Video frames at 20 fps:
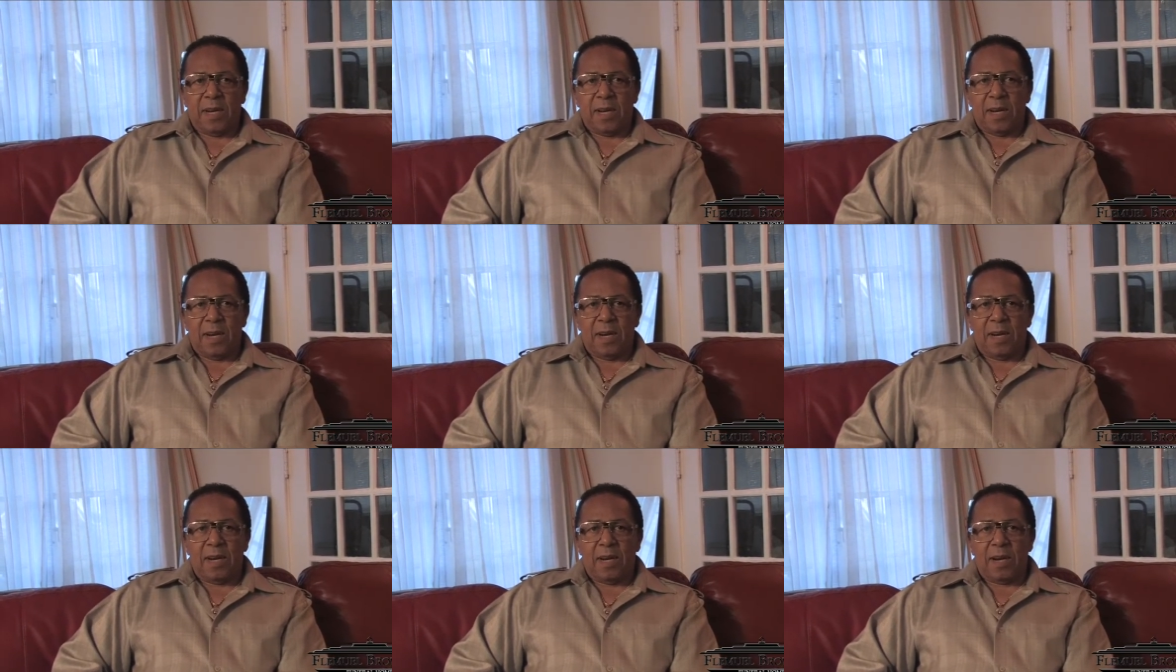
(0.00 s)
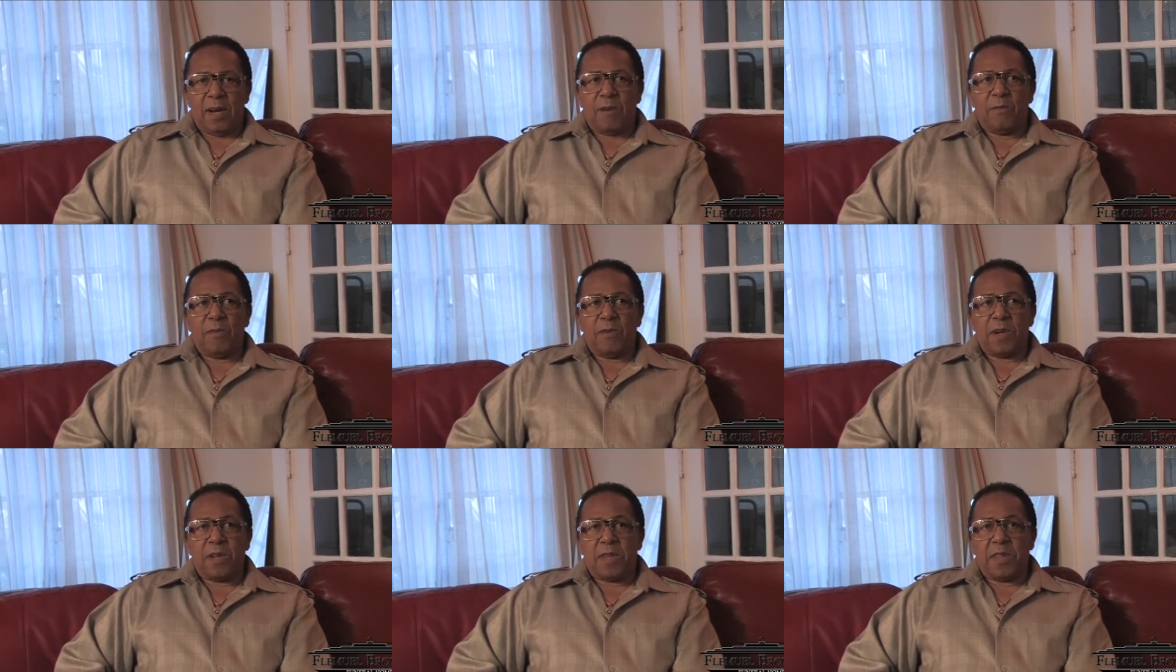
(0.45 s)
And I
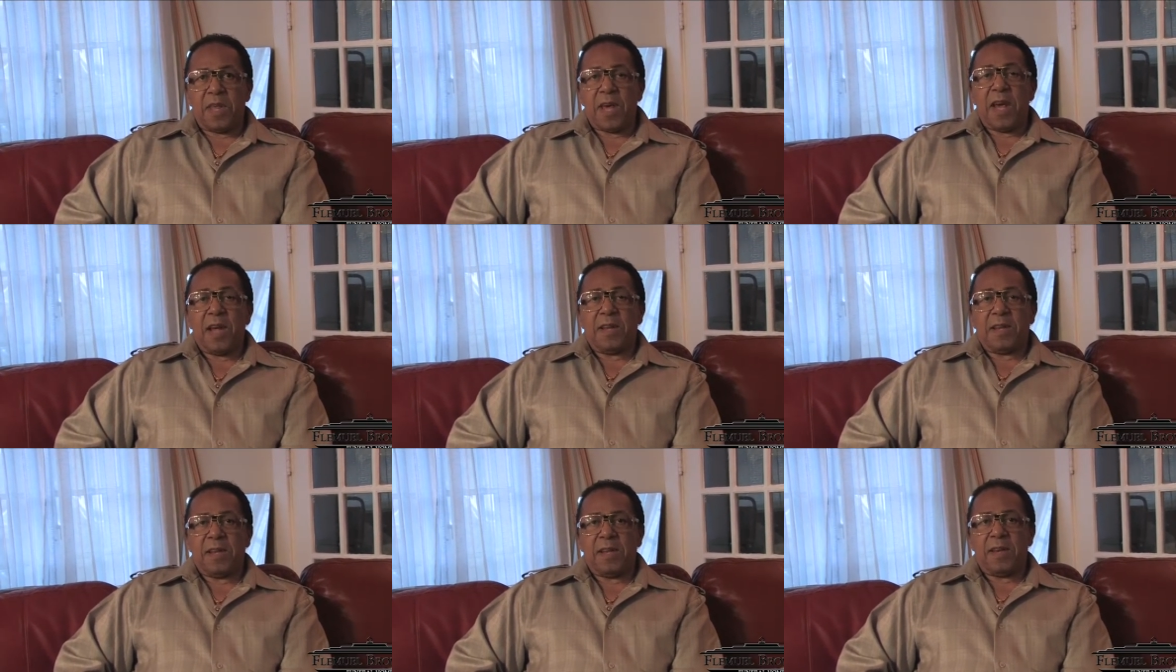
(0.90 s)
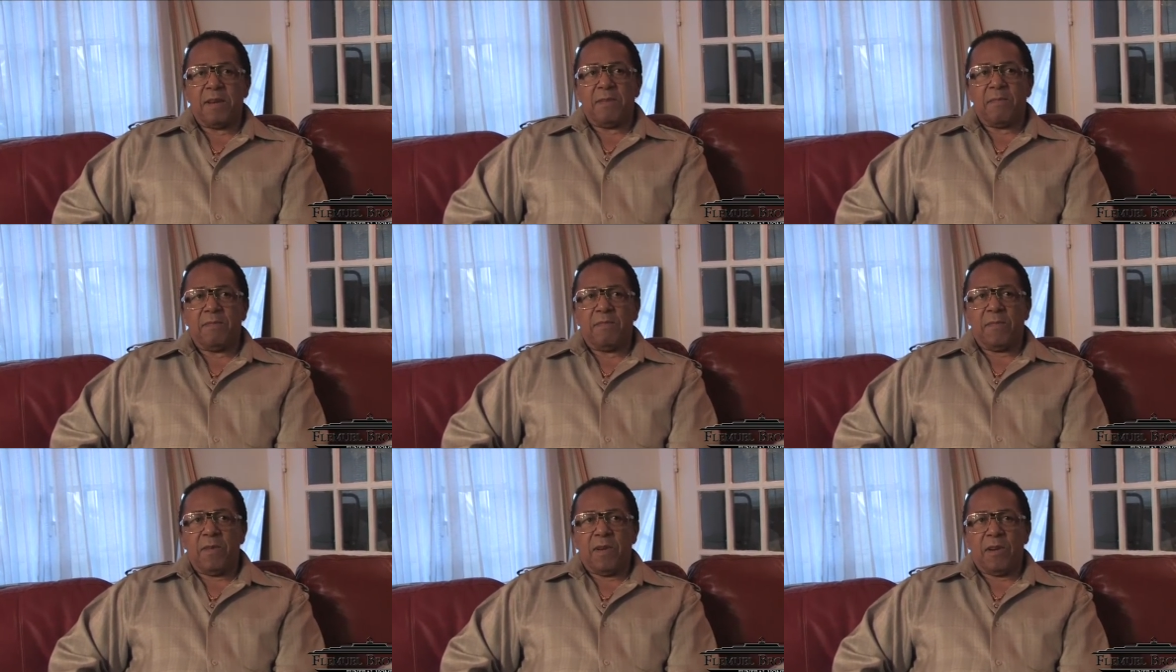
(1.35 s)
want to thank
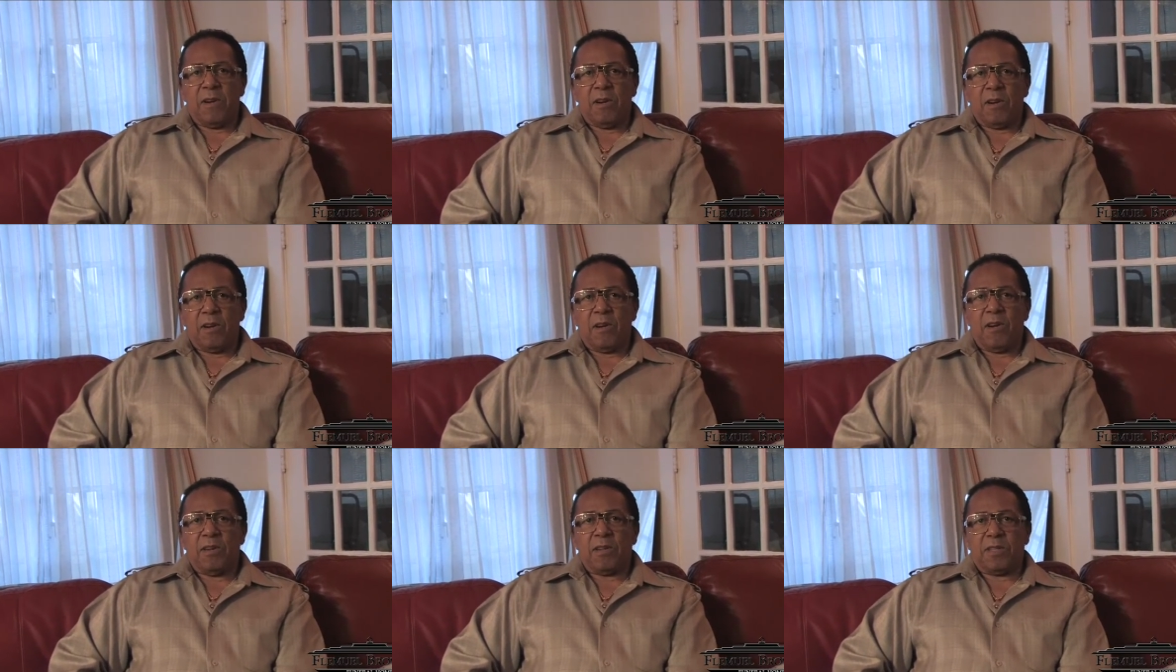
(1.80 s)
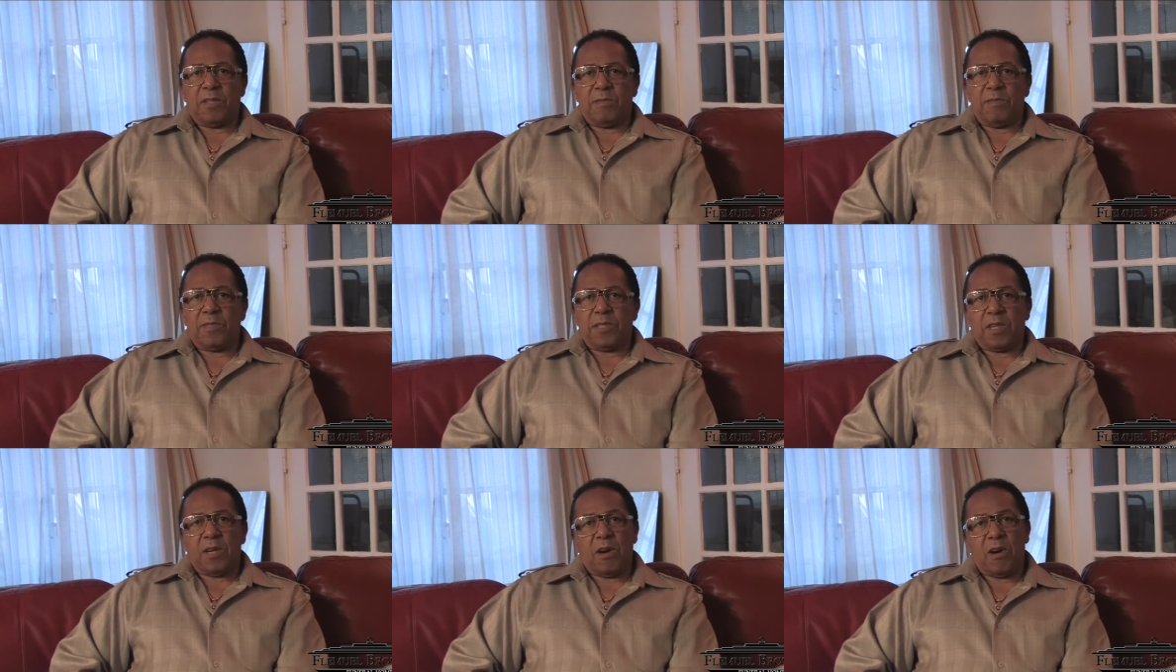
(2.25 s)
them because it
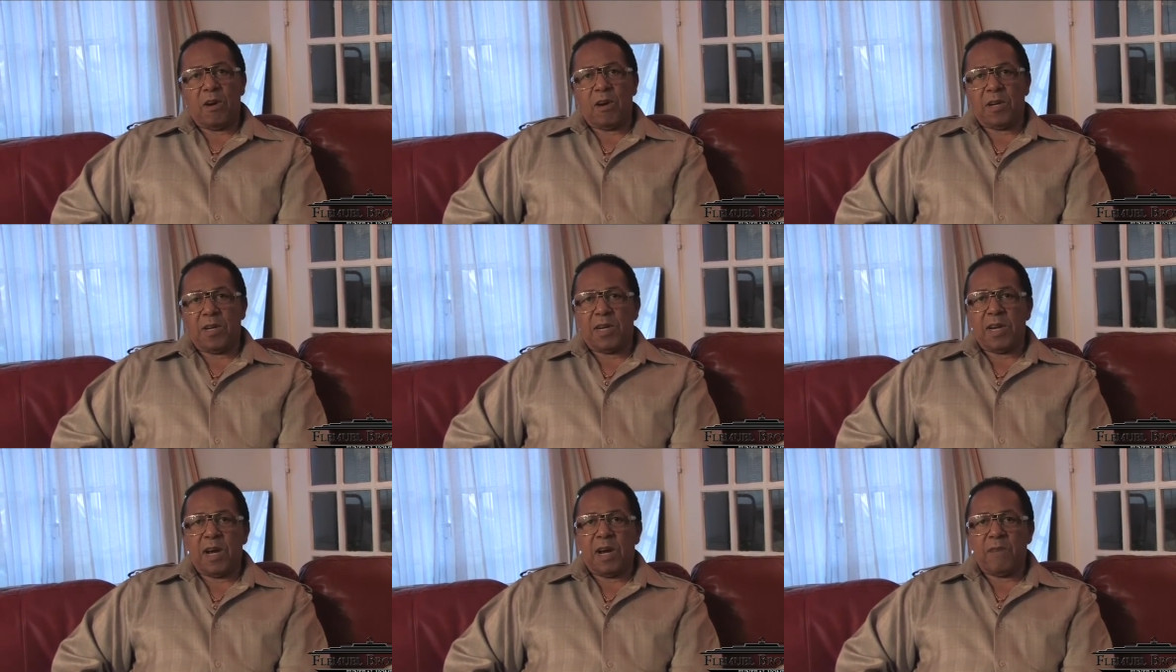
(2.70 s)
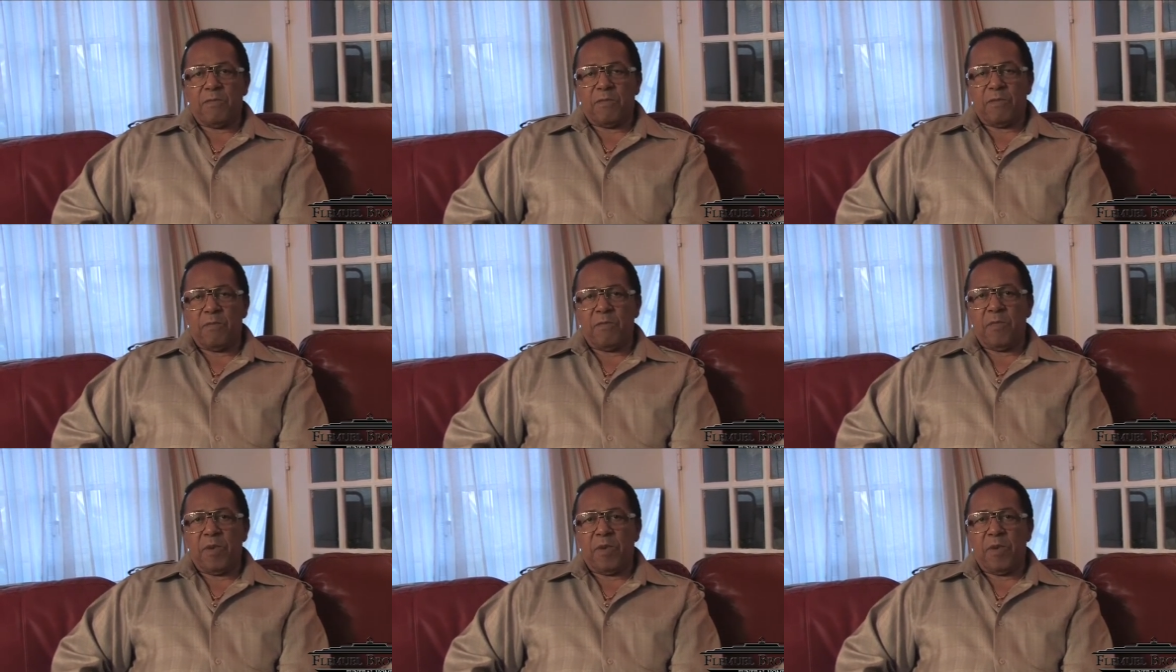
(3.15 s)
was a hard time for